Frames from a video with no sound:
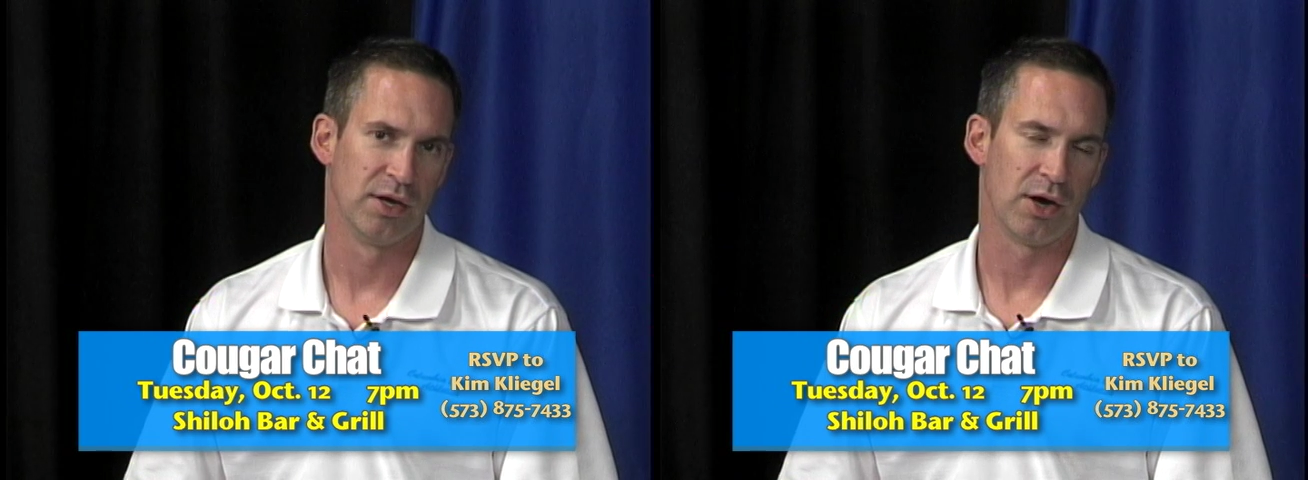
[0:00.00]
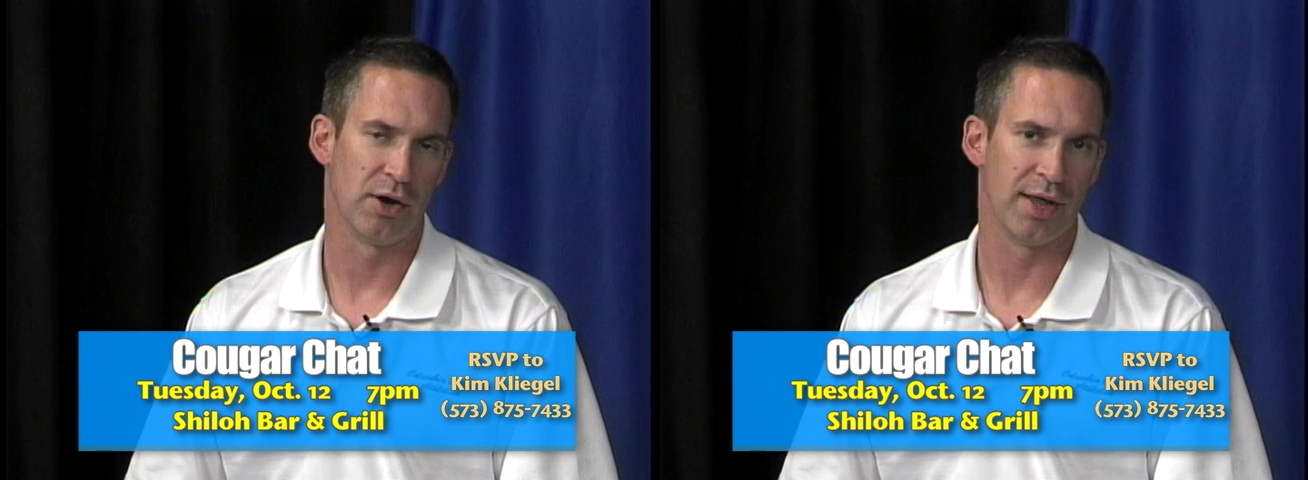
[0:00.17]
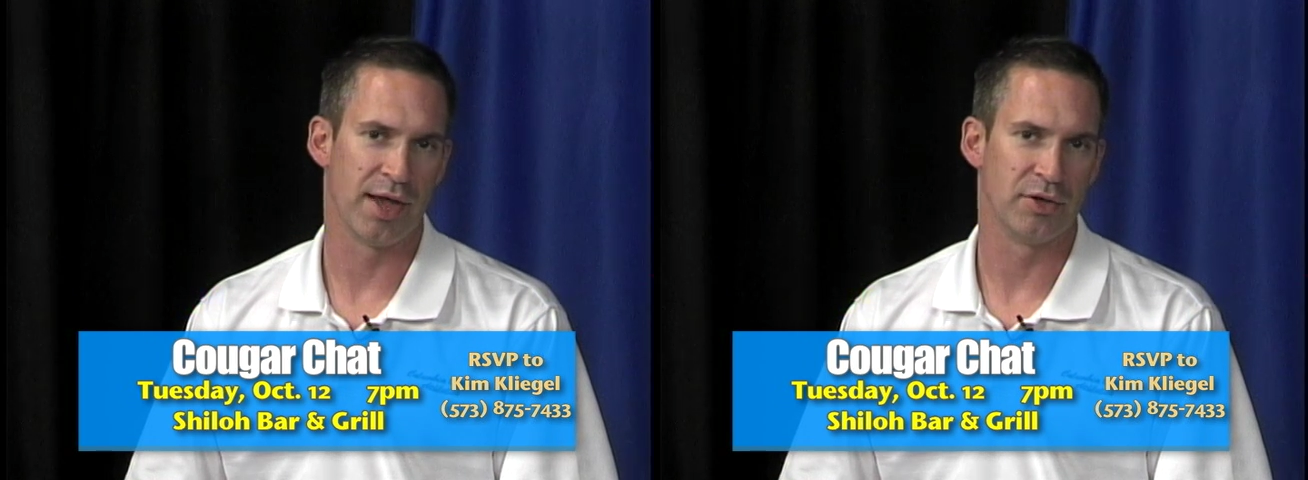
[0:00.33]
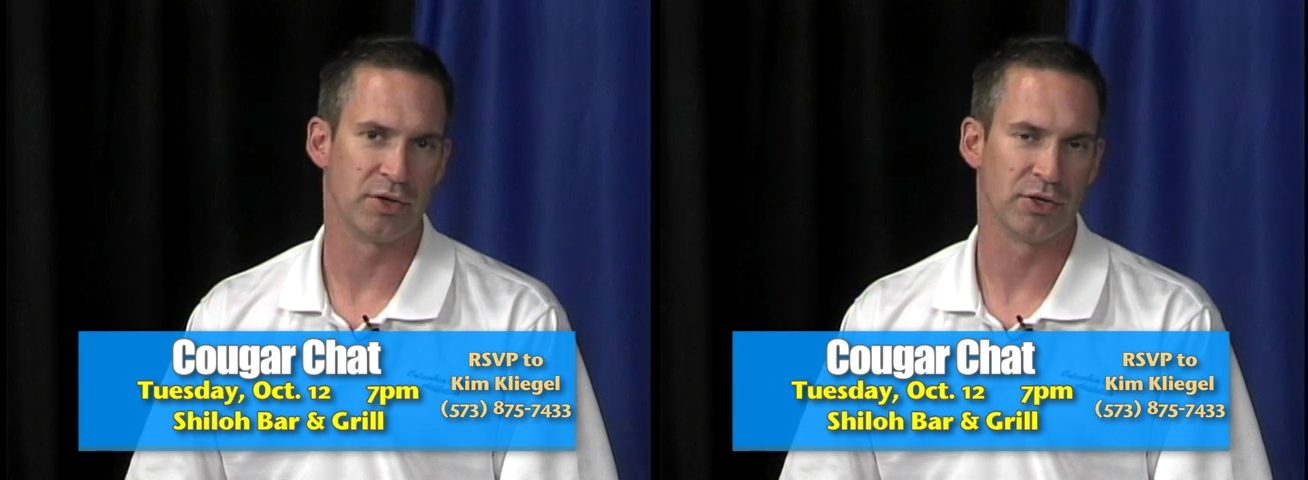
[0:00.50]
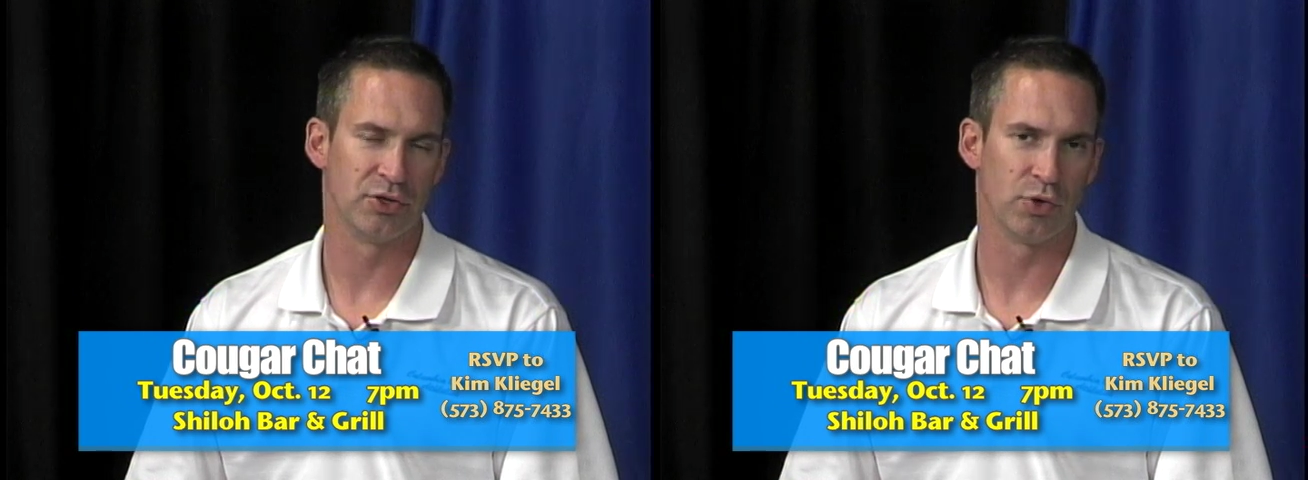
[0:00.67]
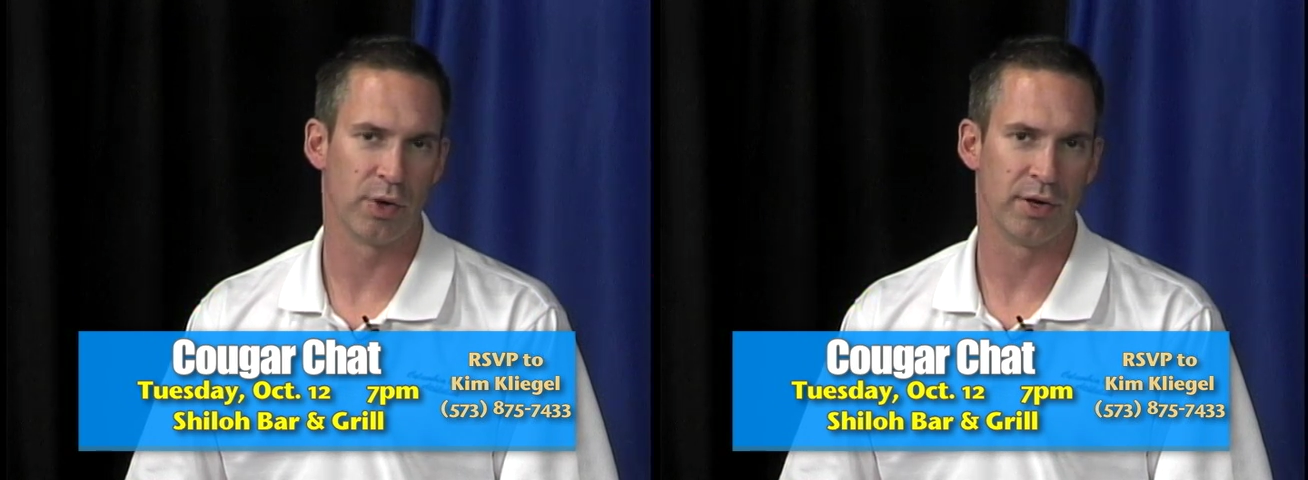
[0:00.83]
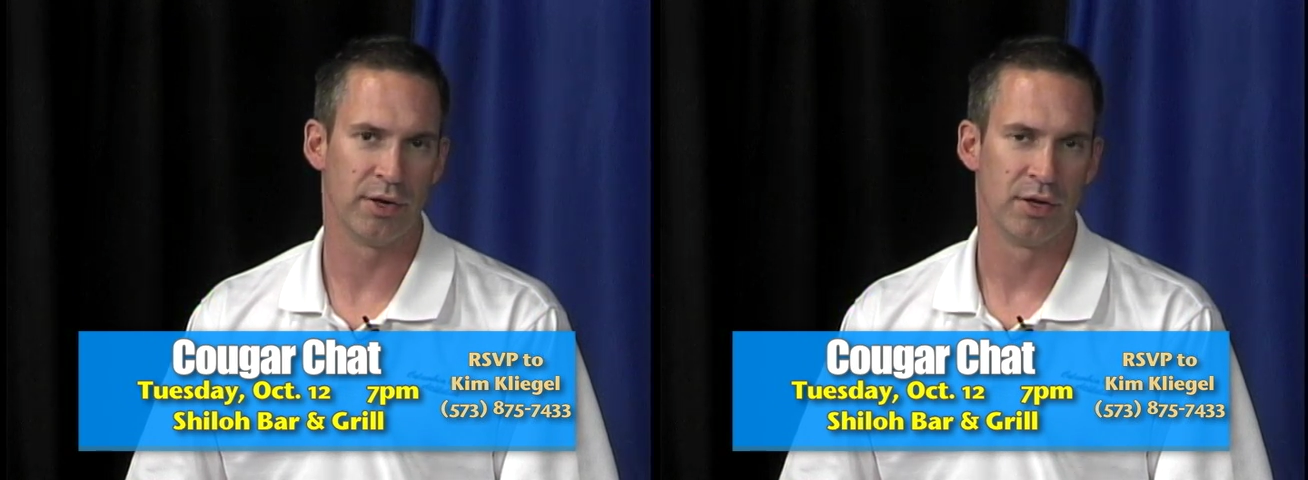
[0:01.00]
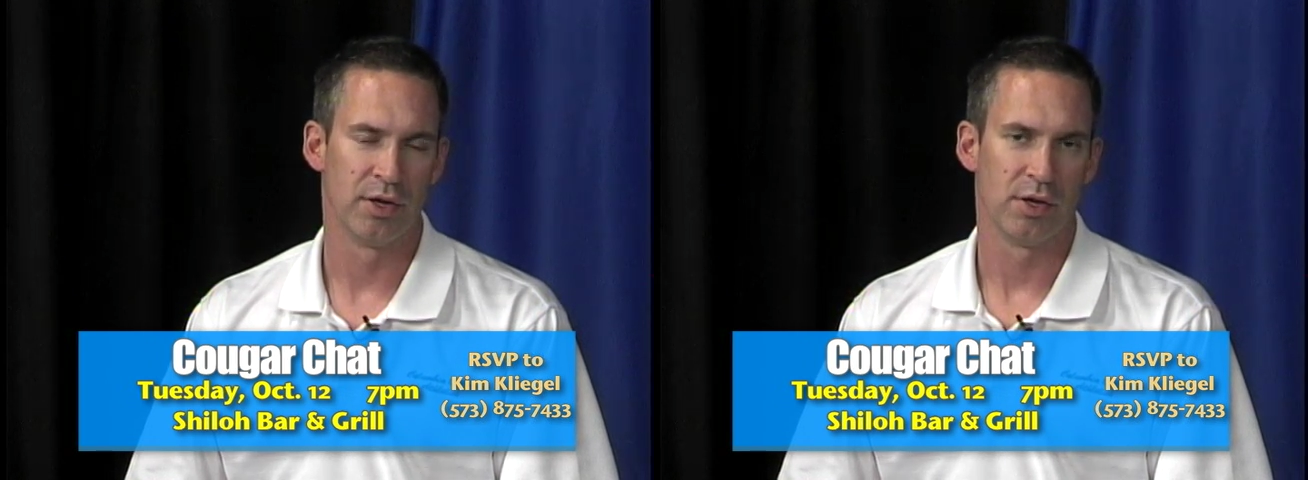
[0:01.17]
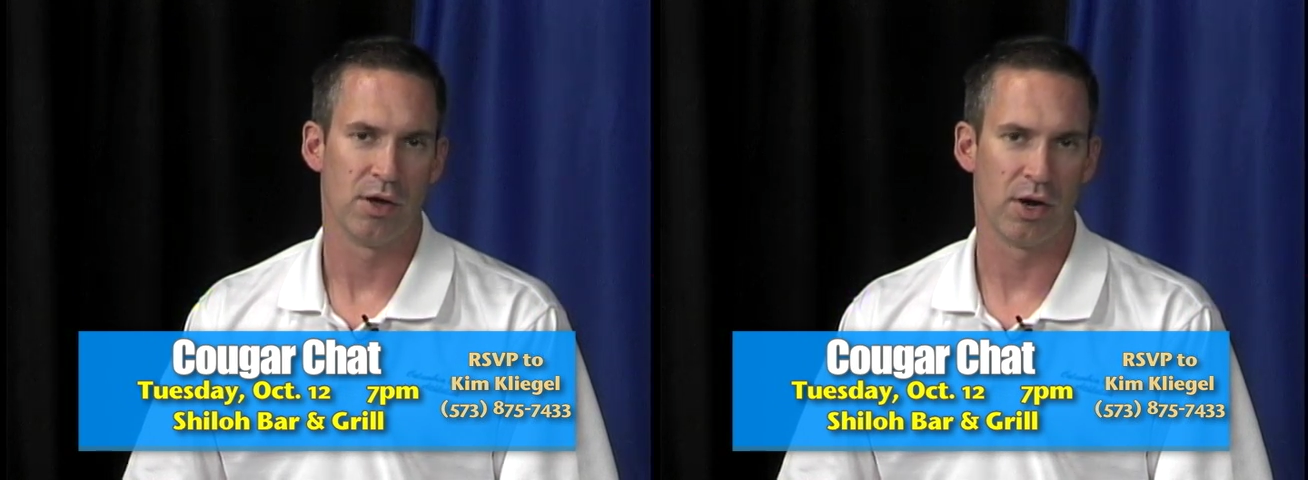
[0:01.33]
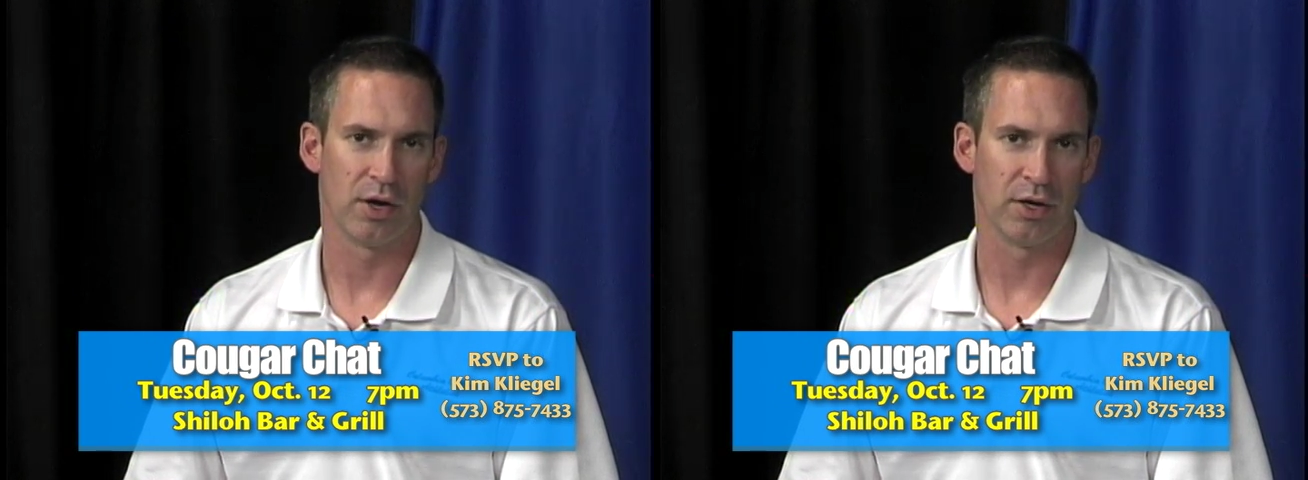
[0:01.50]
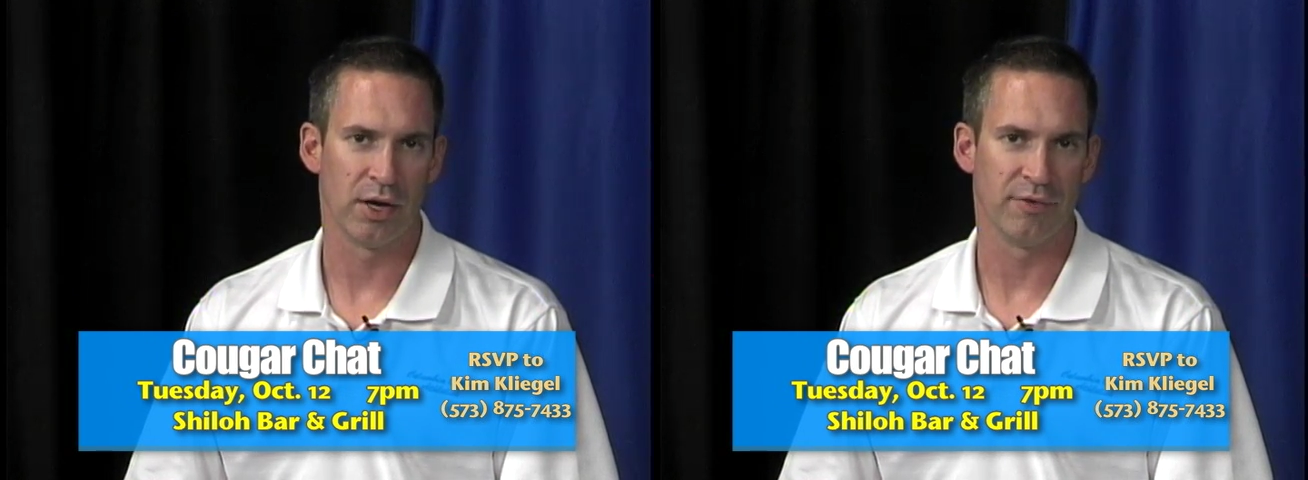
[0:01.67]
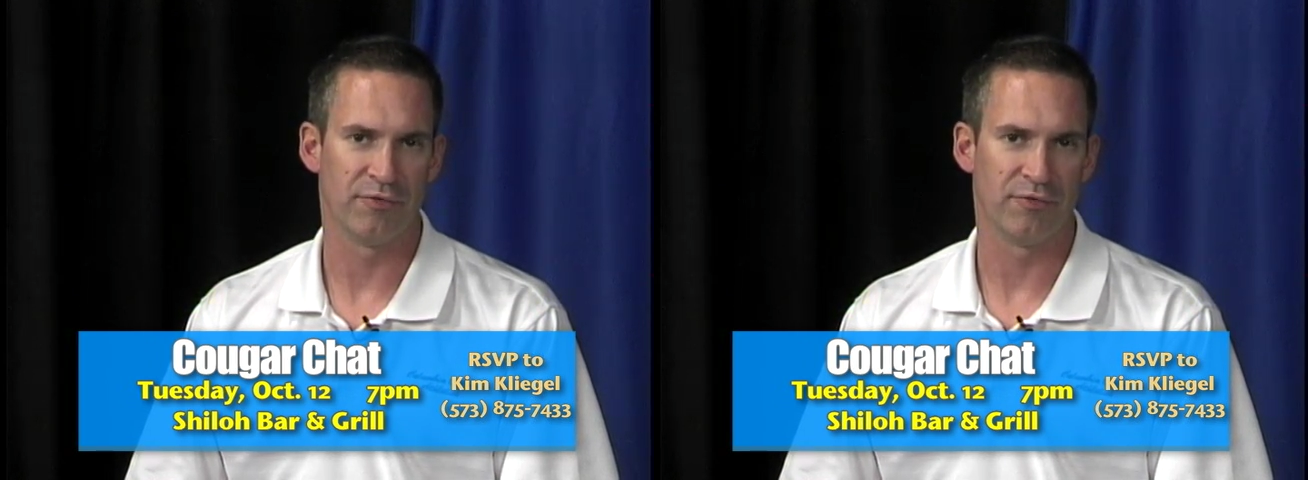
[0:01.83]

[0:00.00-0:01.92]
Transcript: on how you can join our